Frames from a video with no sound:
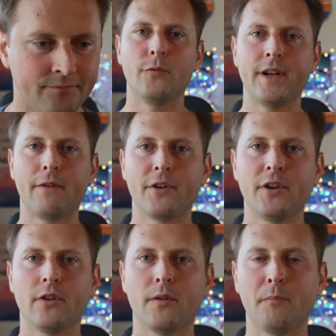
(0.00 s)
Whenever
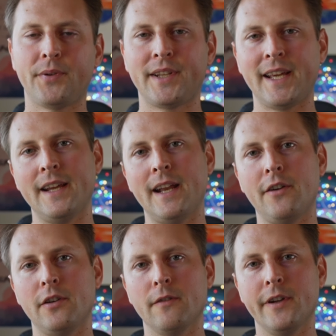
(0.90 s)
you're playing
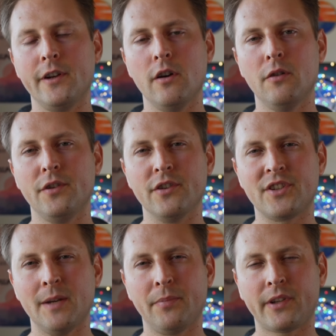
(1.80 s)
out your video, you're
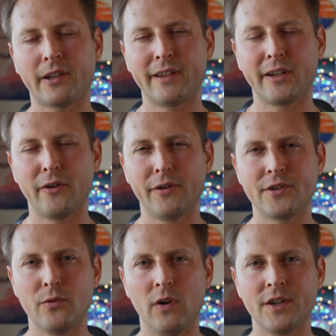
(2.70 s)
typically going
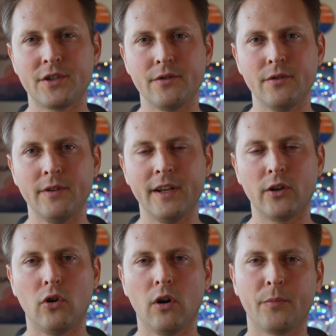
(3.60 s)
to want to
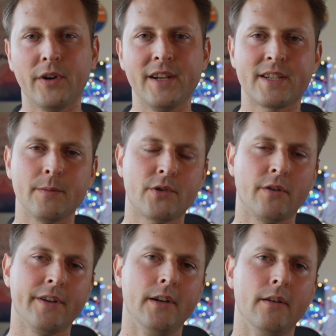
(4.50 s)
incorporate some
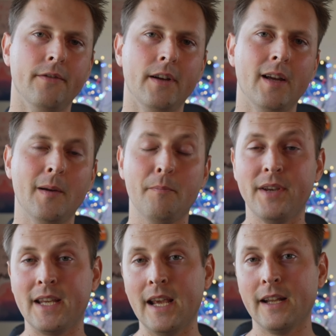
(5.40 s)
sort of
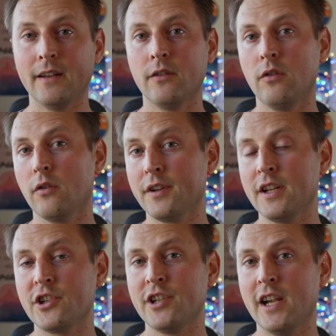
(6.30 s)
beginning or
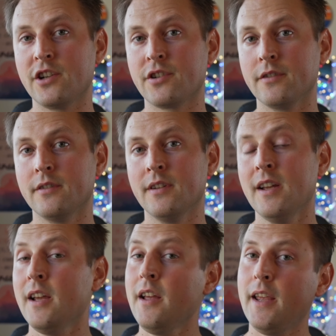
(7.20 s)
initiation,
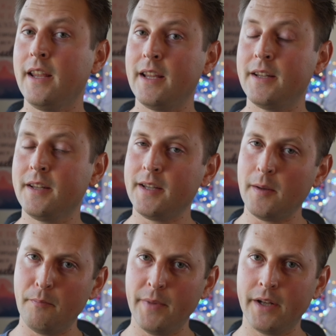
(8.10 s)
and then the
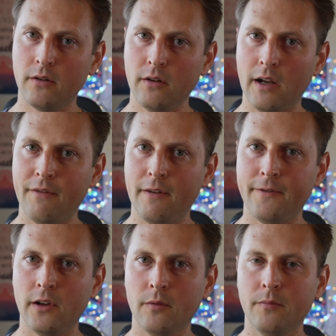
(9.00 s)
middle of the
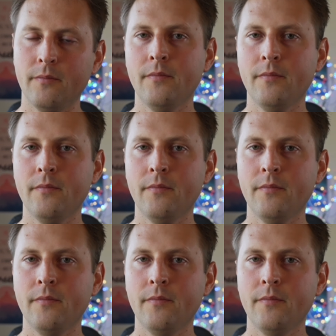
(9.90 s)
film,